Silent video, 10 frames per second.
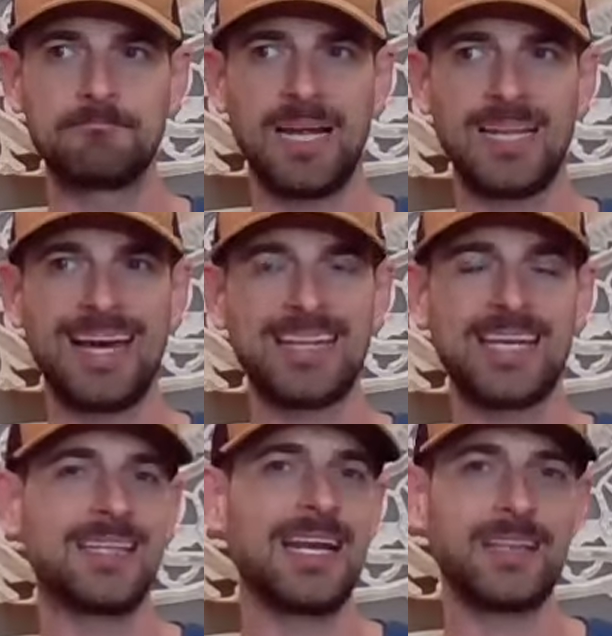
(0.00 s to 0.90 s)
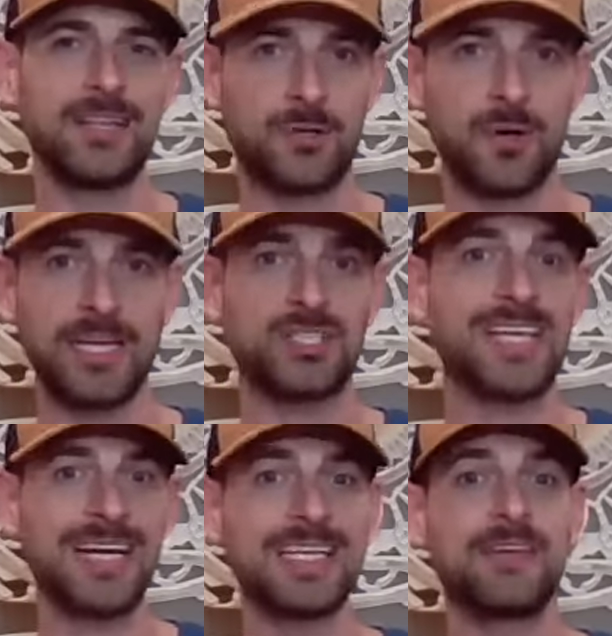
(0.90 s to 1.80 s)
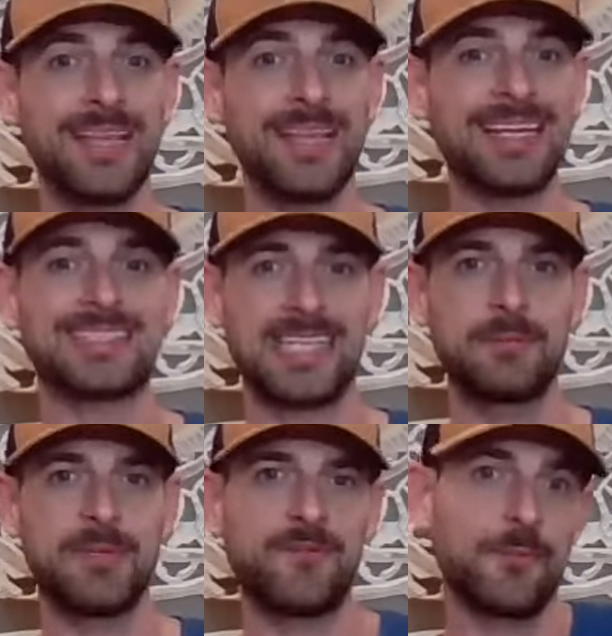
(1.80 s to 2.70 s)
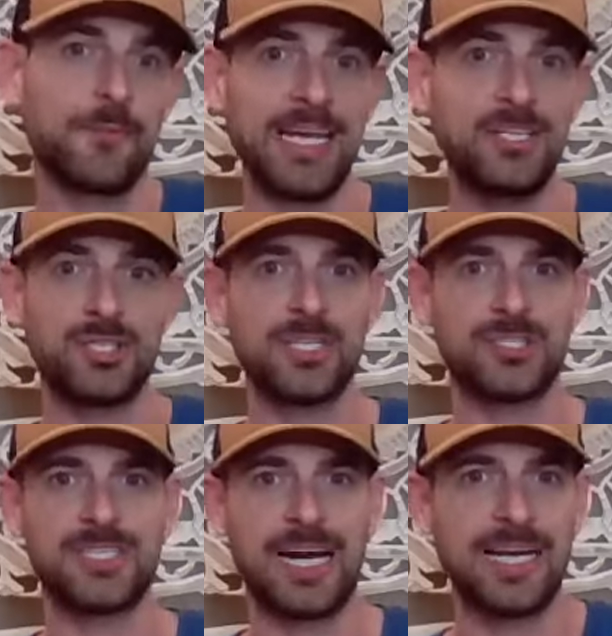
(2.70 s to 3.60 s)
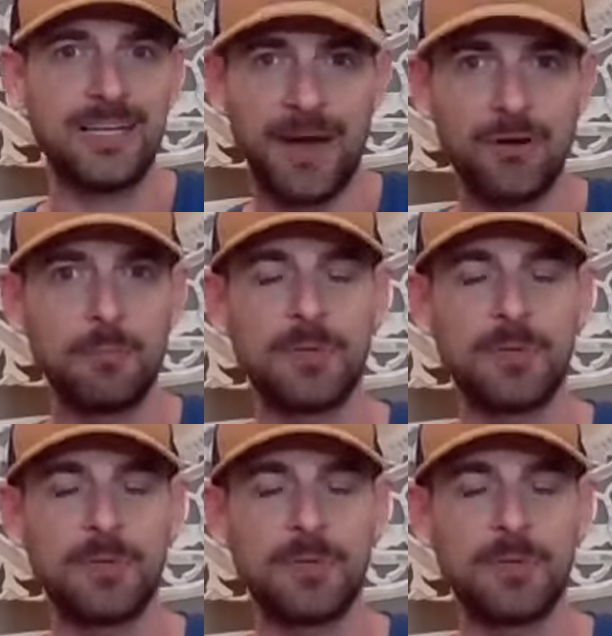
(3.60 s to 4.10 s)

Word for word: a lot of like a lot of the greats just kind of give a lot of the same information it's just kind of how to